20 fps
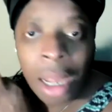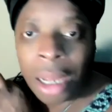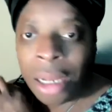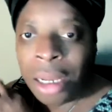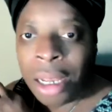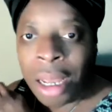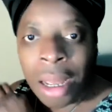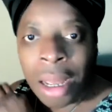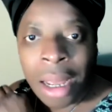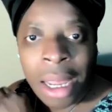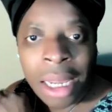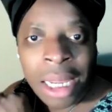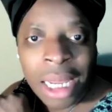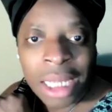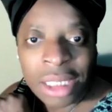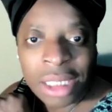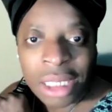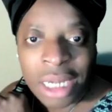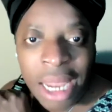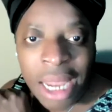y'all,
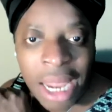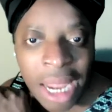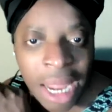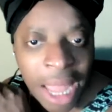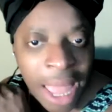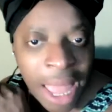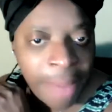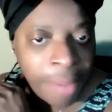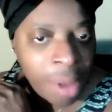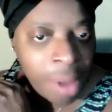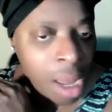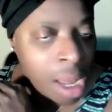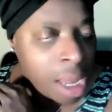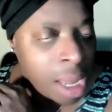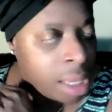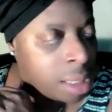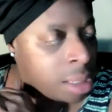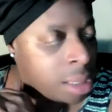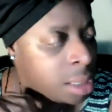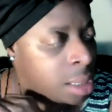yesterday I
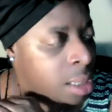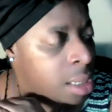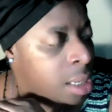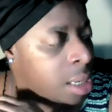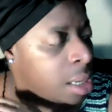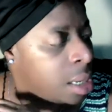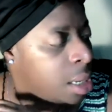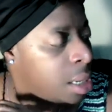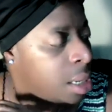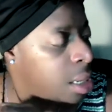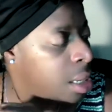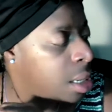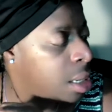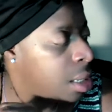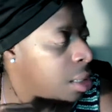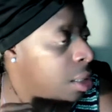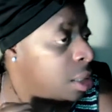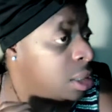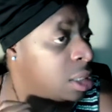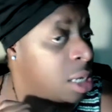bought,
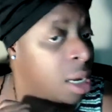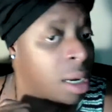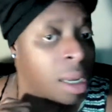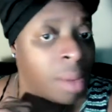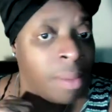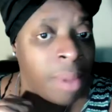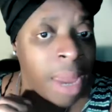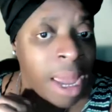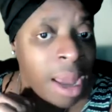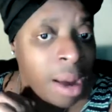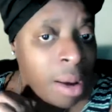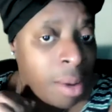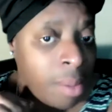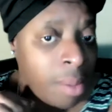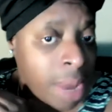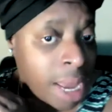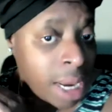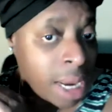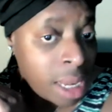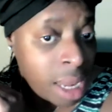you talking about
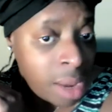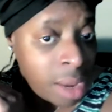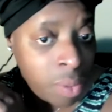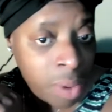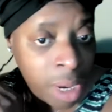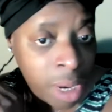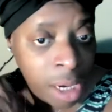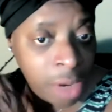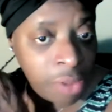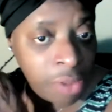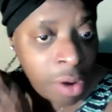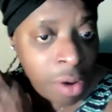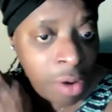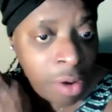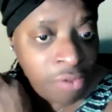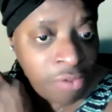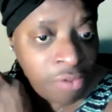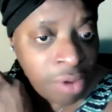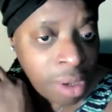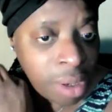my cup runneth
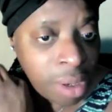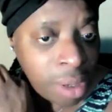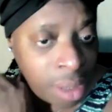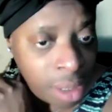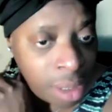over.